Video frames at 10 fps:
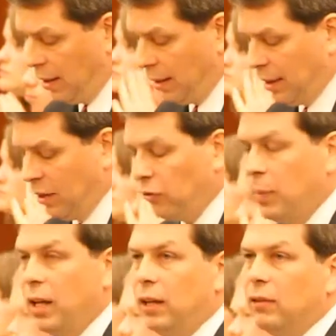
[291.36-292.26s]

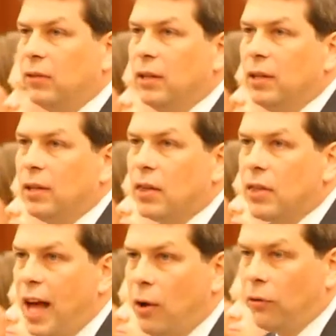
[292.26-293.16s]
This means
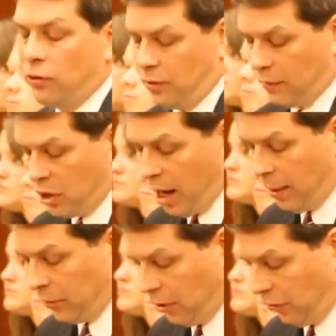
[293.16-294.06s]
thousands of
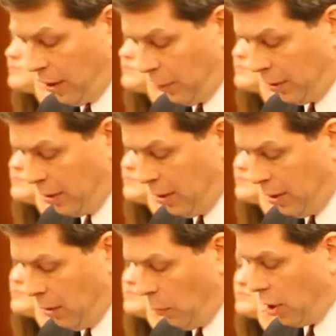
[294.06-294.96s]
jobs this summer,
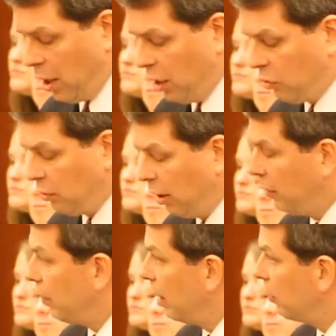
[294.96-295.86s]
working on
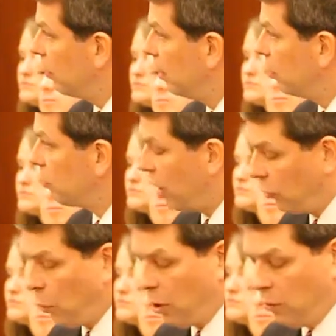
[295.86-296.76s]
drilling rigs,
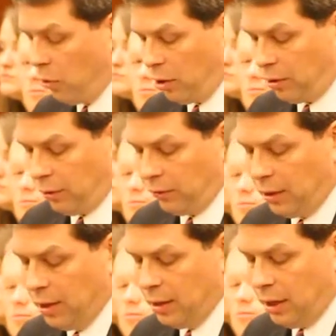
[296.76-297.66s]
transporting
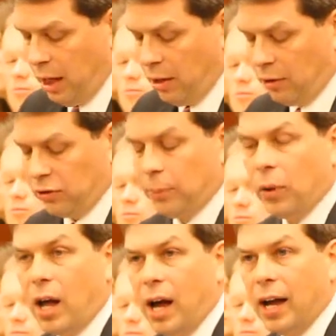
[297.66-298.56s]
workers, gear,
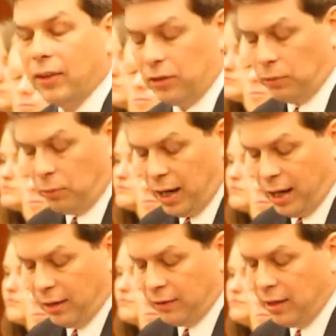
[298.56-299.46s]
supplies to
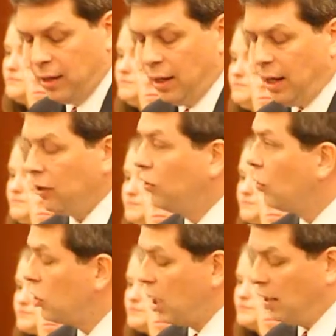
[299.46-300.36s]
rigs, and
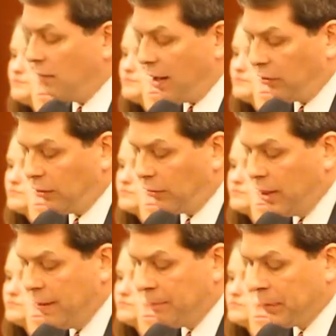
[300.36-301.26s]
associated vessels.